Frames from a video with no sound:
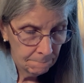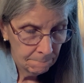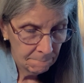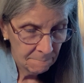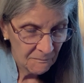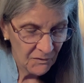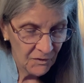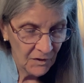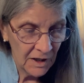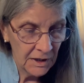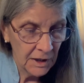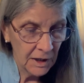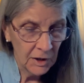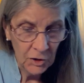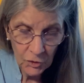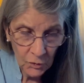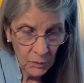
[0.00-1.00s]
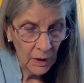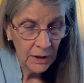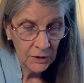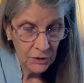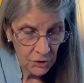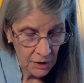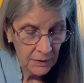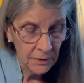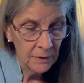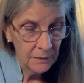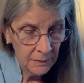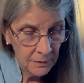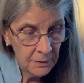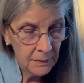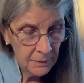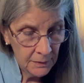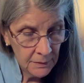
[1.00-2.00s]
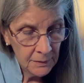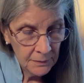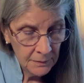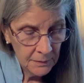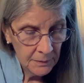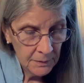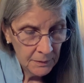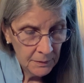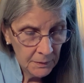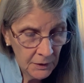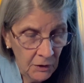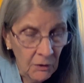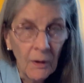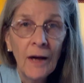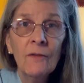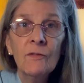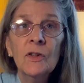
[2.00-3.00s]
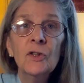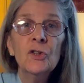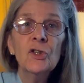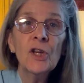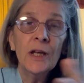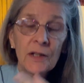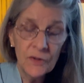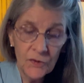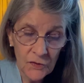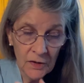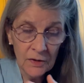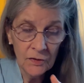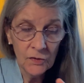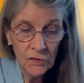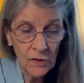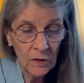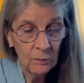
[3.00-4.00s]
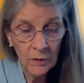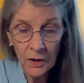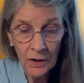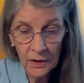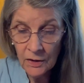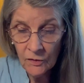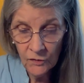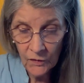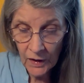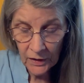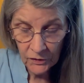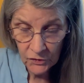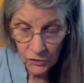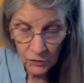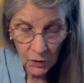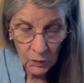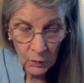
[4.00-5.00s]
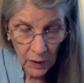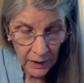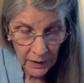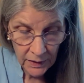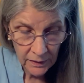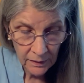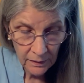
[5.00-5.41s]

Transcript: finding a direction, having jettisoned some kind of extra weight.